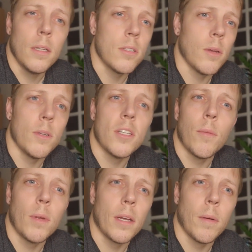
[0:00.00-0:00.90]
So
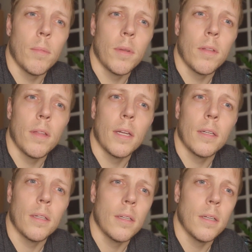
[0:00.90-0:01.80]
instead, we come up with a thing,
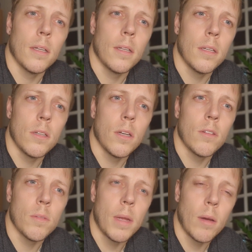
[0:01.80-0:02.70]
you know,
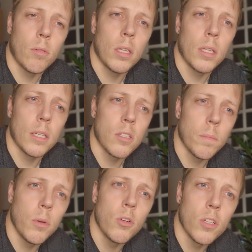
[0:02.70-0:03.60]
some healthy things
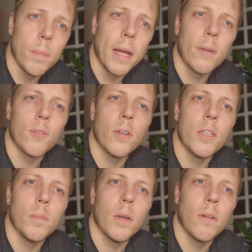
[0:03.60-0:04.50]
that push the
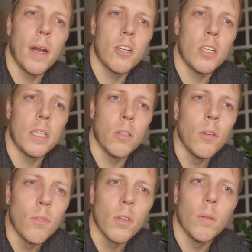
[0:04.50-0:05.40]
boundaries but are actually good
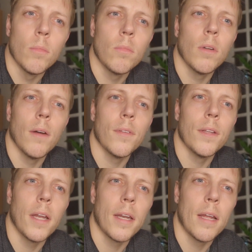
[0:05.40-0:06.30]
for them, rather
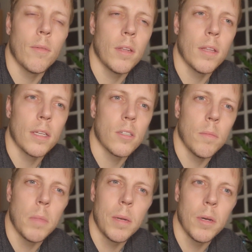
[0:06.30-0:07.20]
than unhealthy things
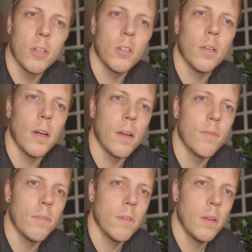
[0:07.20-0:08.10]
that minimise your life.
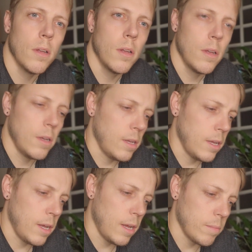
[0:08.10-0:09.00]

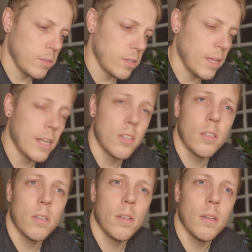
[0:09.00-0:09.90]
Um, so
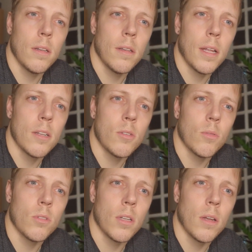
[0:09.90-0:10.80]
that's that's
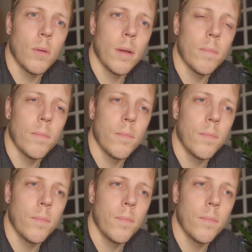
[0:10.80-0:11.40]
also um,